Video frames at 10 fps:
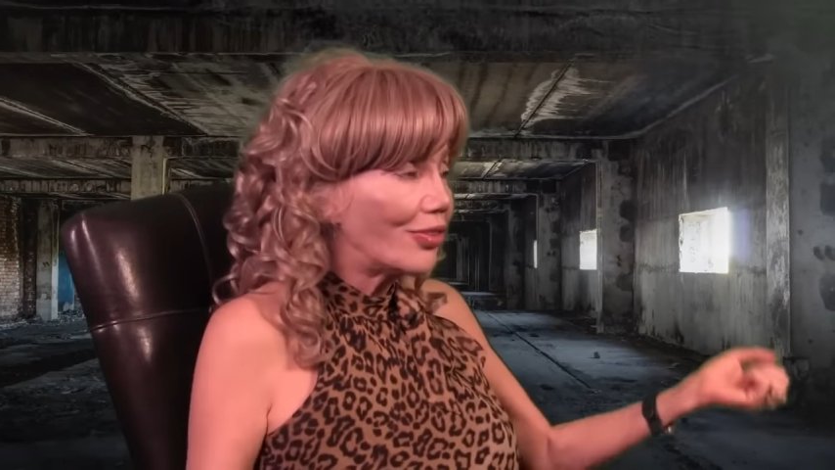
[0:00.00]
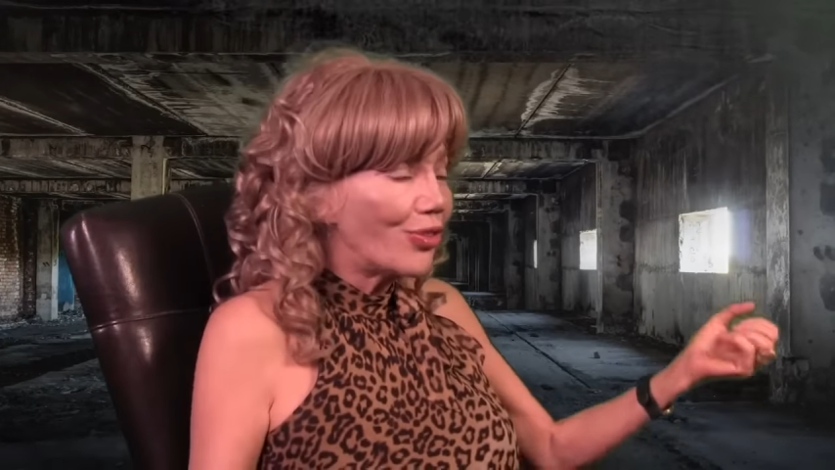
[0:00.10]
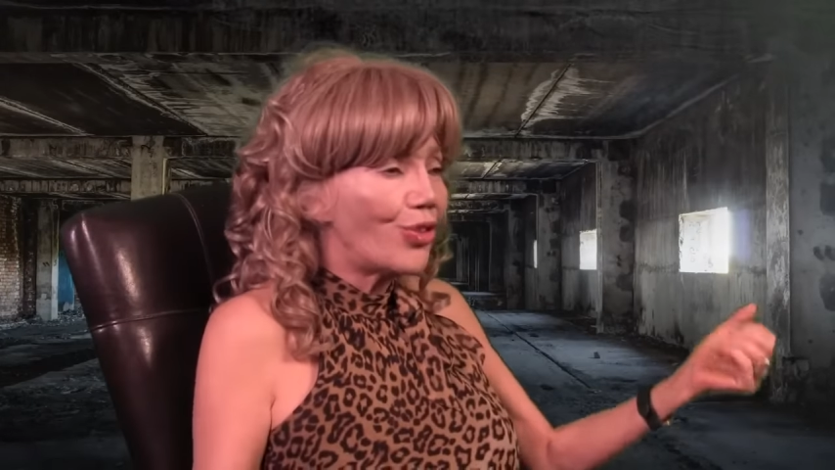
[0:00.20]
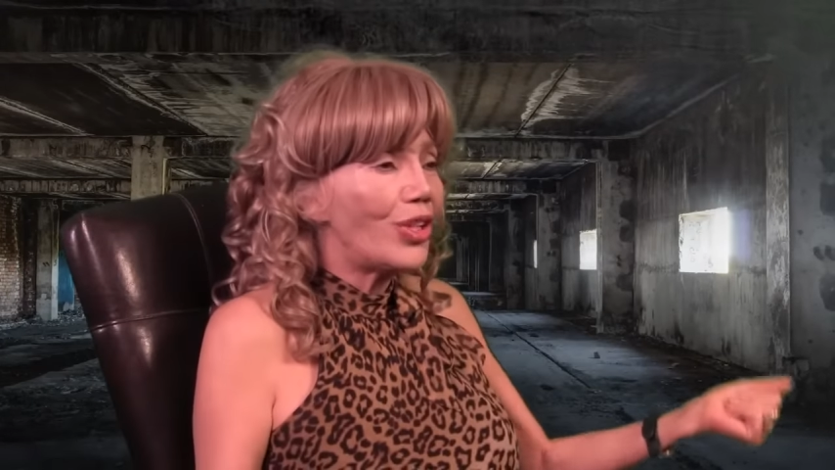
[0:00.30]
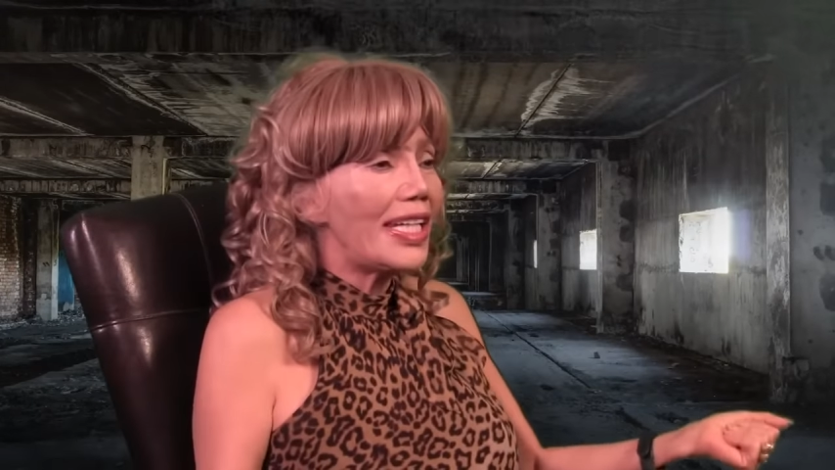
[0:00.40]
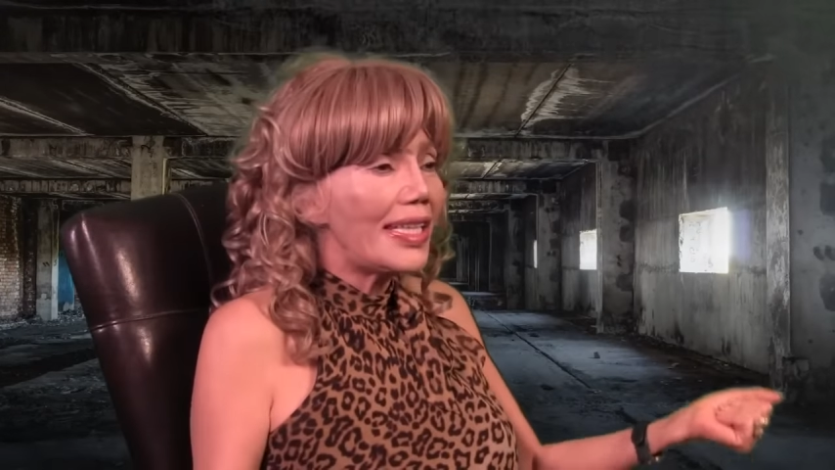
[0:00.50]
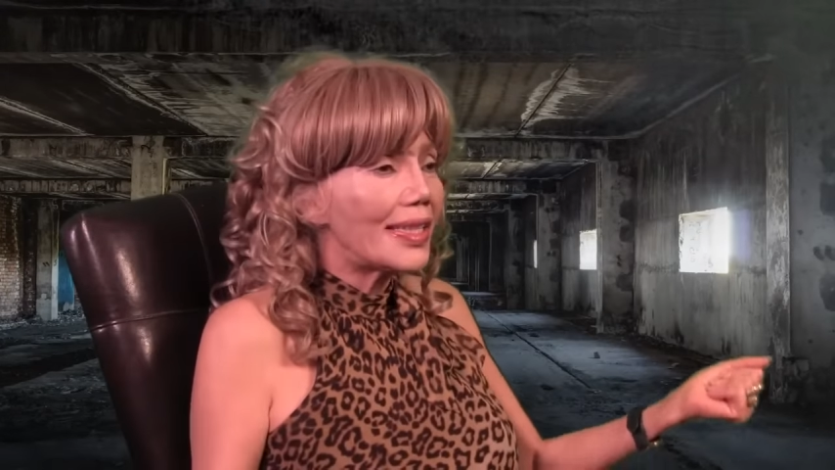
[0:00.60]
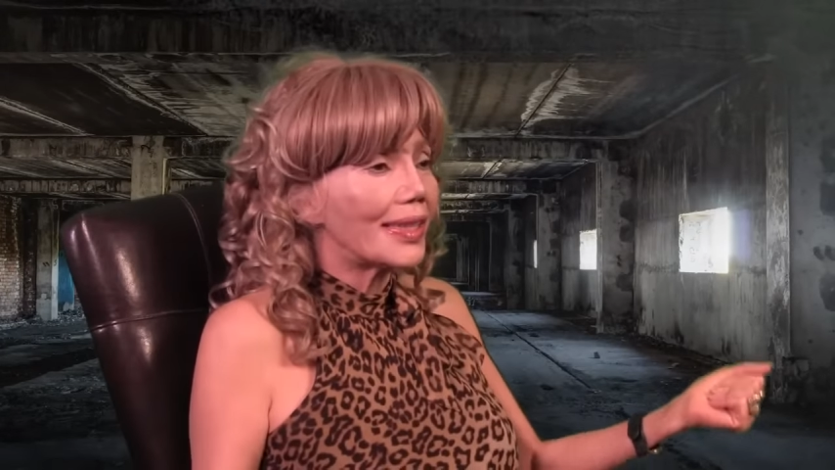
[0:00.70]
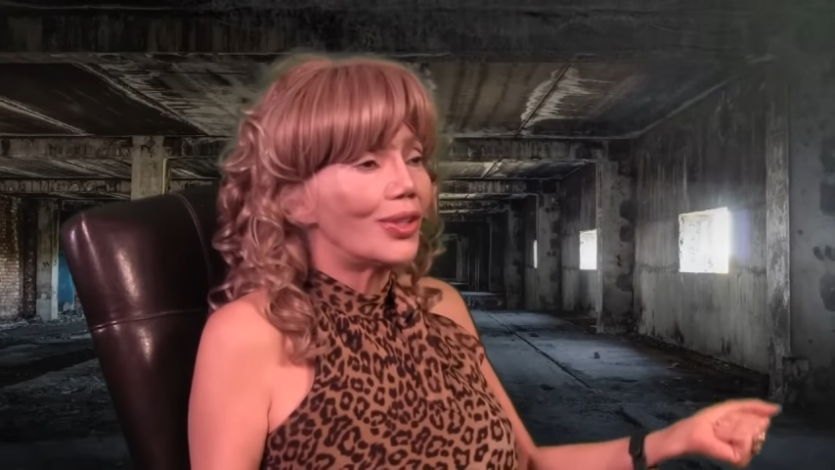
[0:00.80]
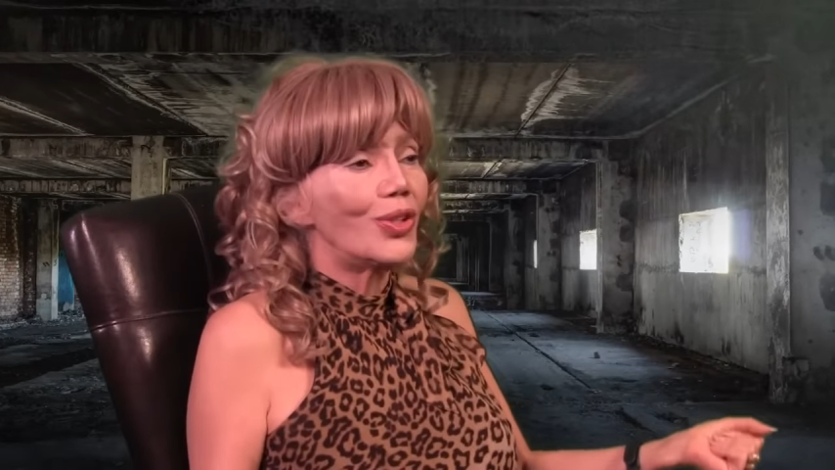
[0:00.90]

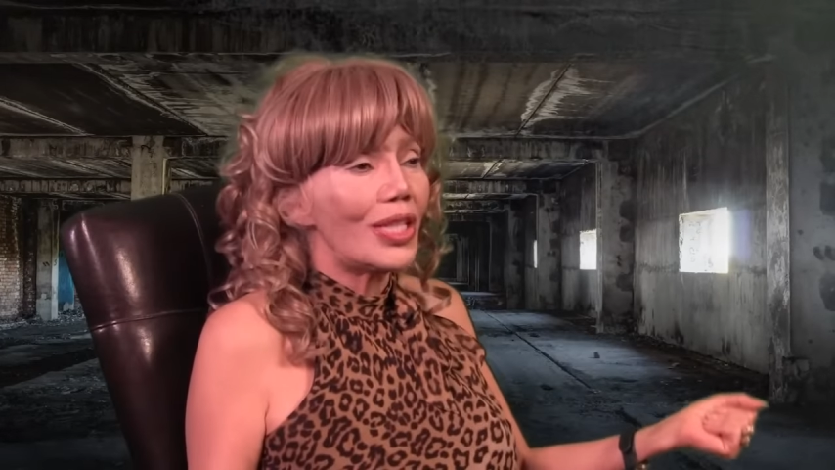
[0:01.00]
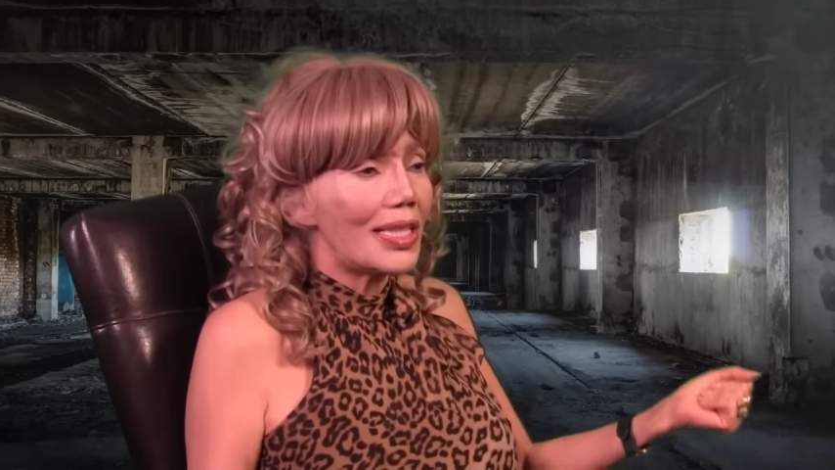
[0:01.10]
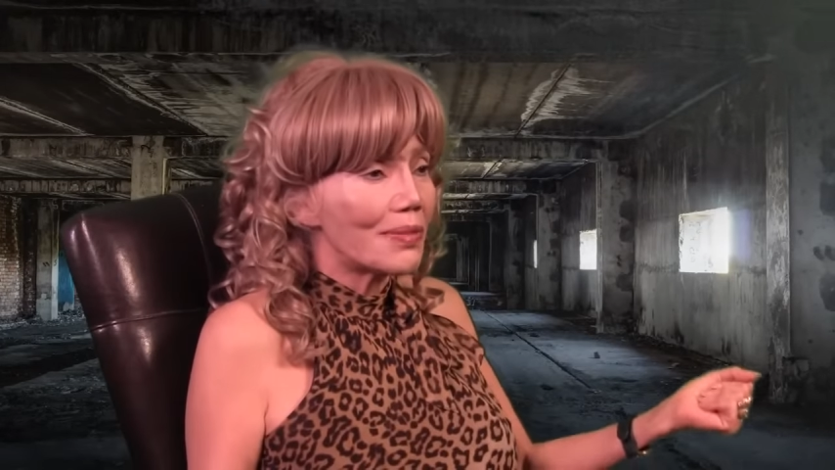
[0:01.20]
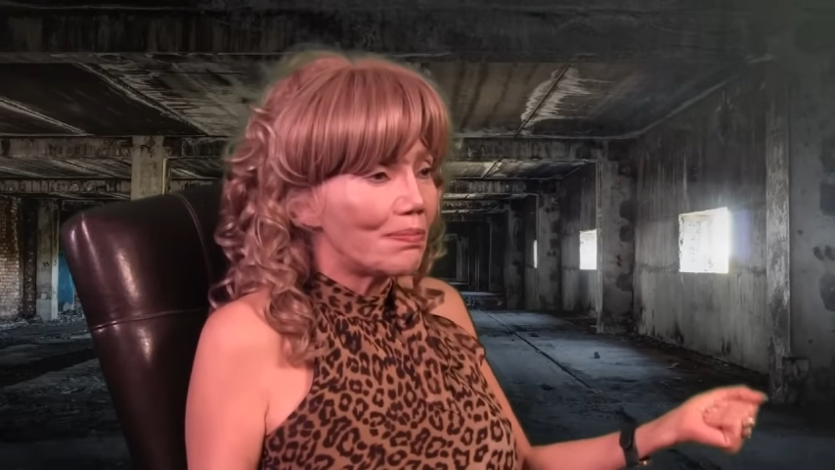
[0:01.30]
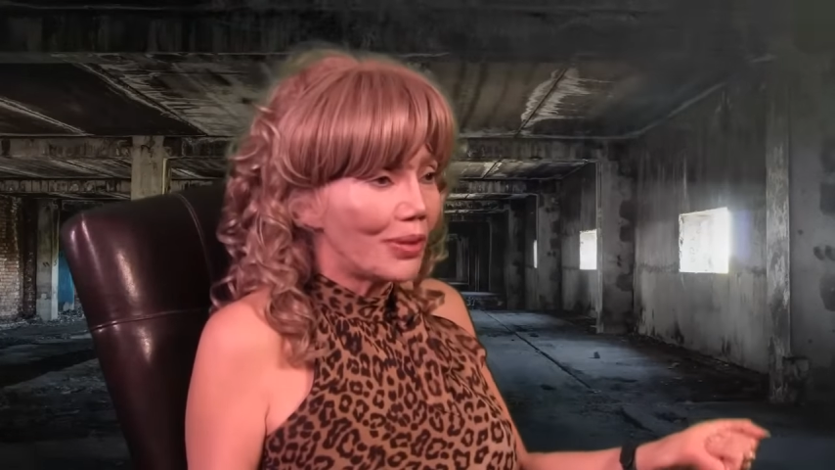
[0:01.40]
read Tony's